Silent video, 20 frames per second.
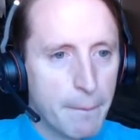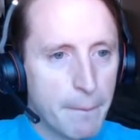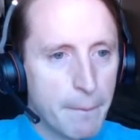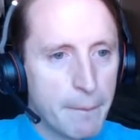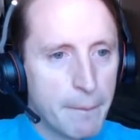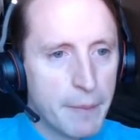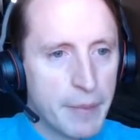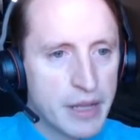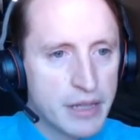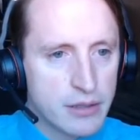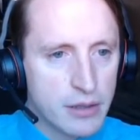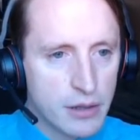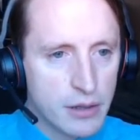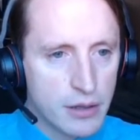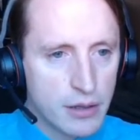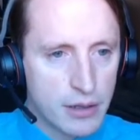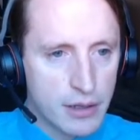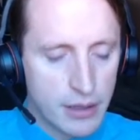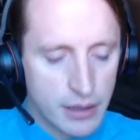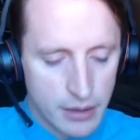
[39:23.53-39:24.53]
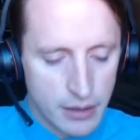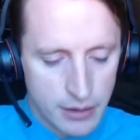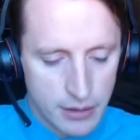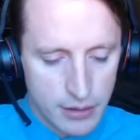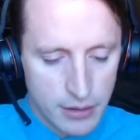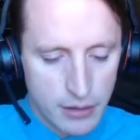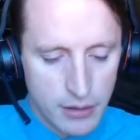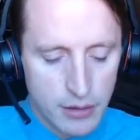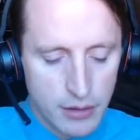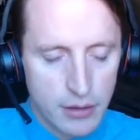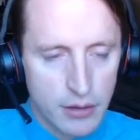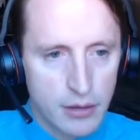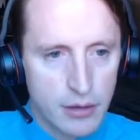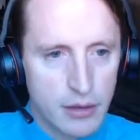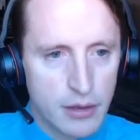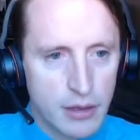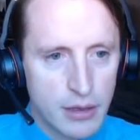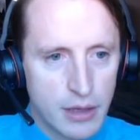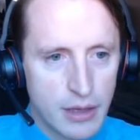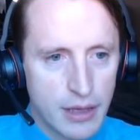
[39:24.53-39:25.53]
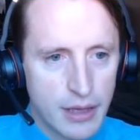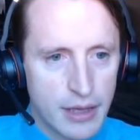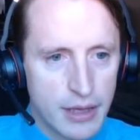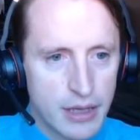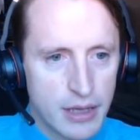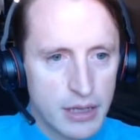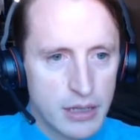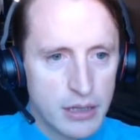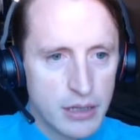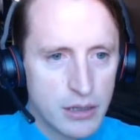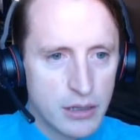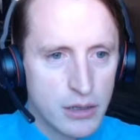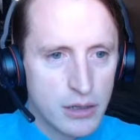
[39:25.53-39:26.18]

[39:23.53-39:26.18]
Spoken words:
Metal Gear